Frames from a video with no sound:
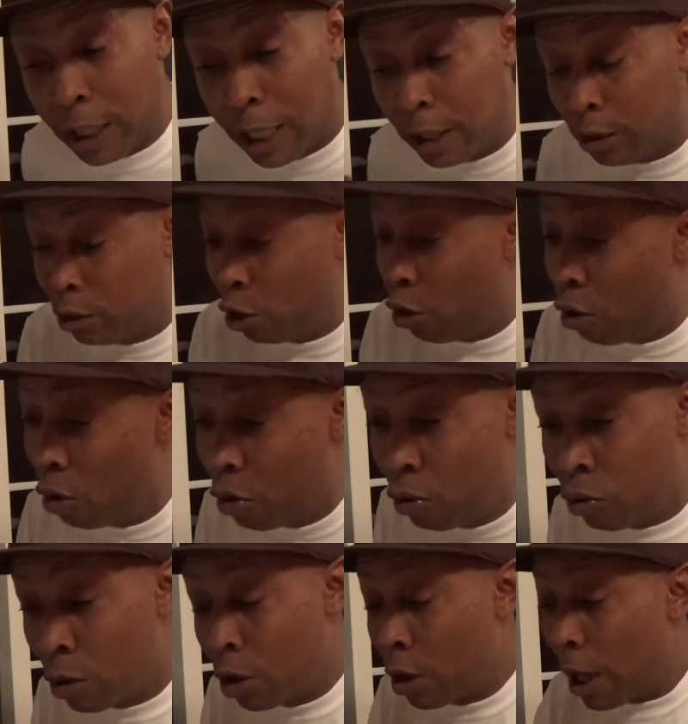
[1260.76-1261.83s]
they
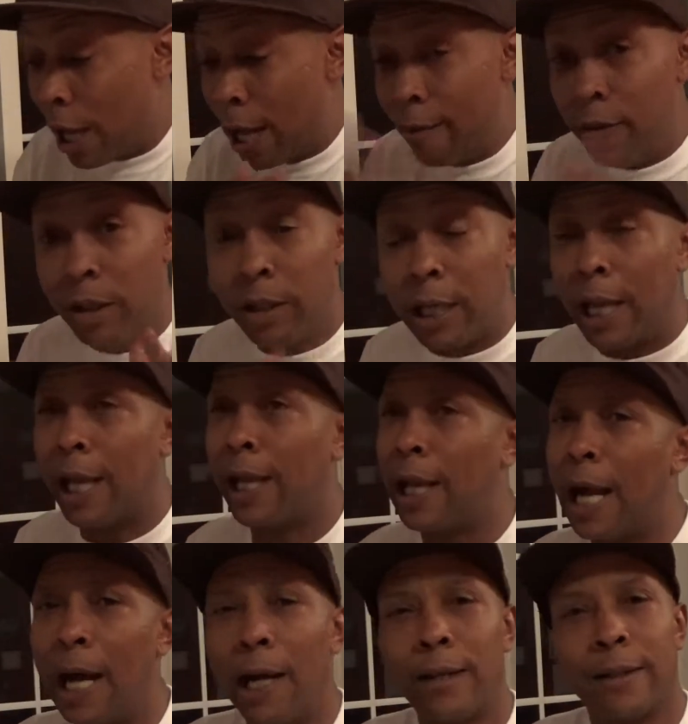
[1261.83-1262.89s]
do, everything.
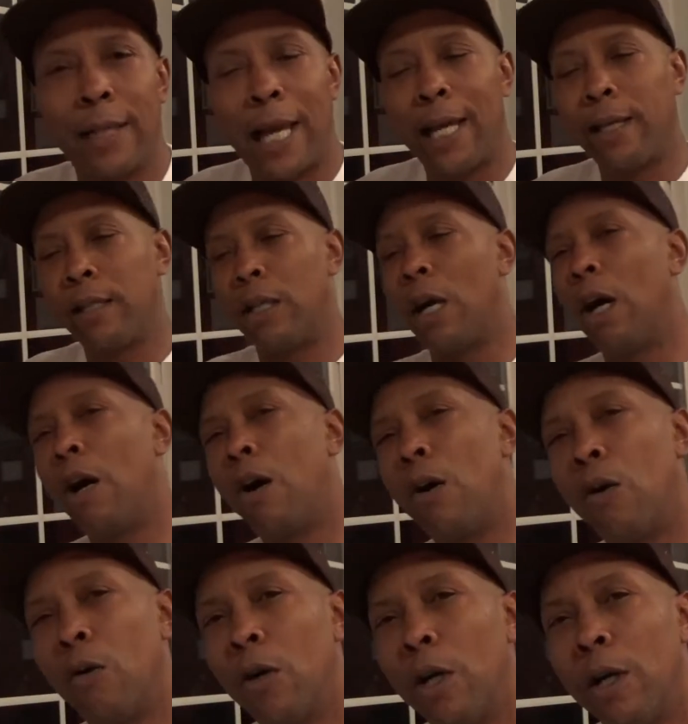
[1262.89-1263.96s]
I was like,
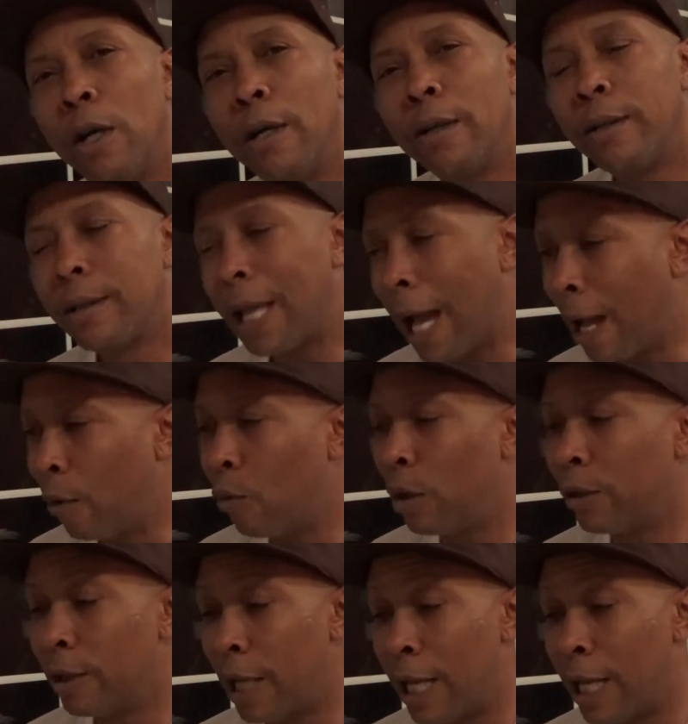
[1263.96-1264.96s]
yo, that was,